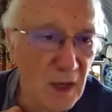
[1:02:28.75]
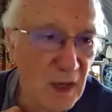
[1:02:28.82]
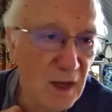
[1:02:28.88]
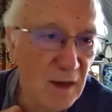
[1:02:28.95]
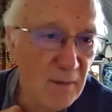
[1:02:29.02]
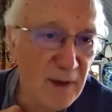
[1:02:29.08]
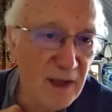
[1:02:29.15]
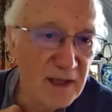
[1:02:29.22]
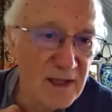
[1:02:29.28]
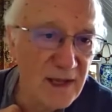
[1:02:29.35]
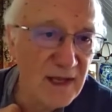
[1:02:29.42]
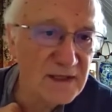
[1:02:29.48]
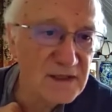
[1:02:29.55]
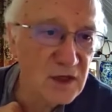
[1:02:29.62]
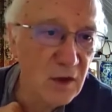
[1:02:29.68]
but
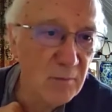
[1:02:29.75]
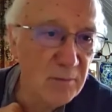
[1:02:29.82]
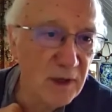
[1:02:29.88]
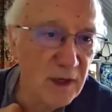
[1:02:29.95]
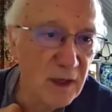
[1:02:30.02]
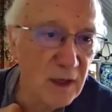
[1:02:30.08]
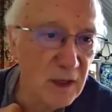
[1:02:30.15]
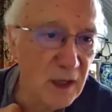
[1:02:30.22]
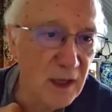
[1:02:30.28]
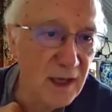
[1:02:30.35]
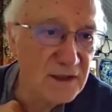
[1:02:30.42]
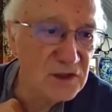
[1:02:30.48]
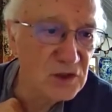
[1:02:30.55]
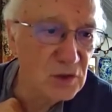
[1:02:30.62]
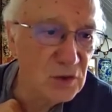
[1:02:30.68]
let's
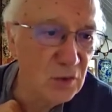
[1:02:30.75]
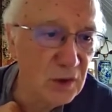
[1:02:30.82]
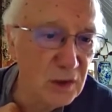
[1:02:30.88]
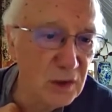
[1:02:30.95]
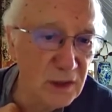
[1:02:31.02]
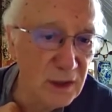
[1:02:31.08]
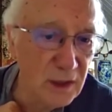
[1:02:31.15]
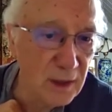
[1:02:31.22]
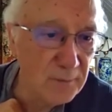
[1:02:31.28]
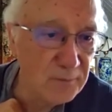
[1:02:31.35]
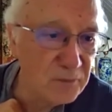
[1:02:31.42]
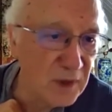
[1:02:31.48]
do it here.